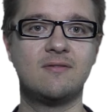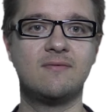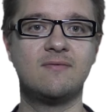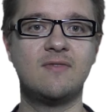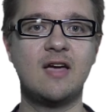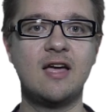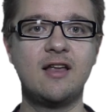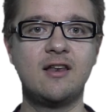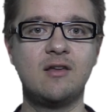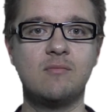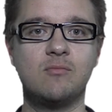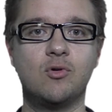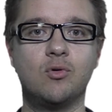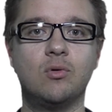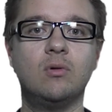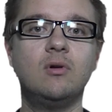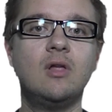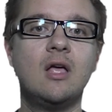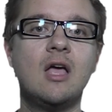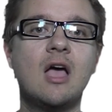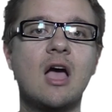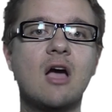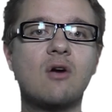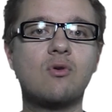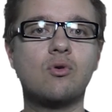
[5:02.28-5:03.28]
available
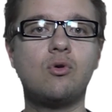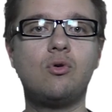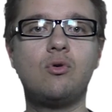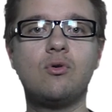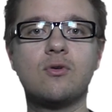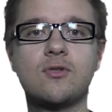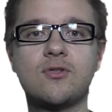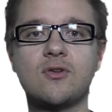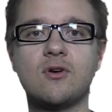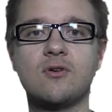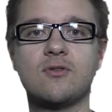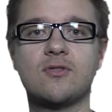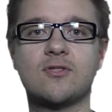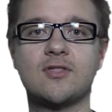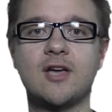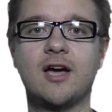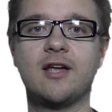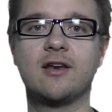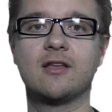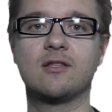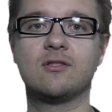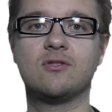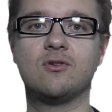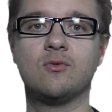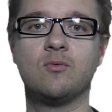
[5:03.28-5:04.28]
are also
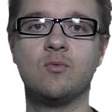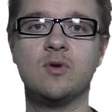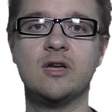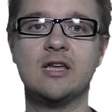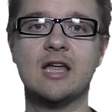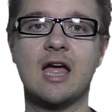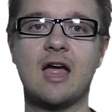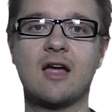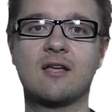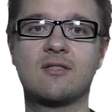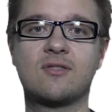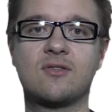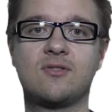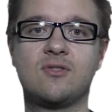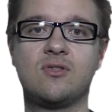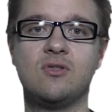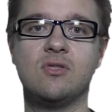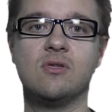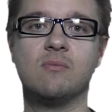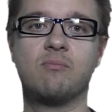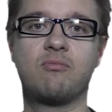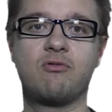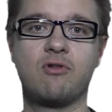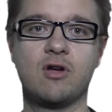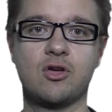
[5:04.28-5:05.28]
starting to react to
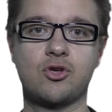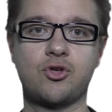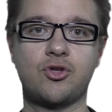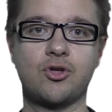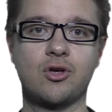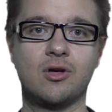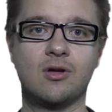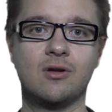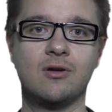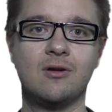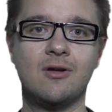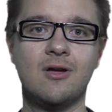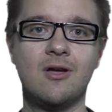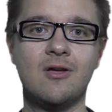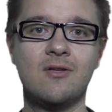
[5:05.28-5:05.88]
the pressure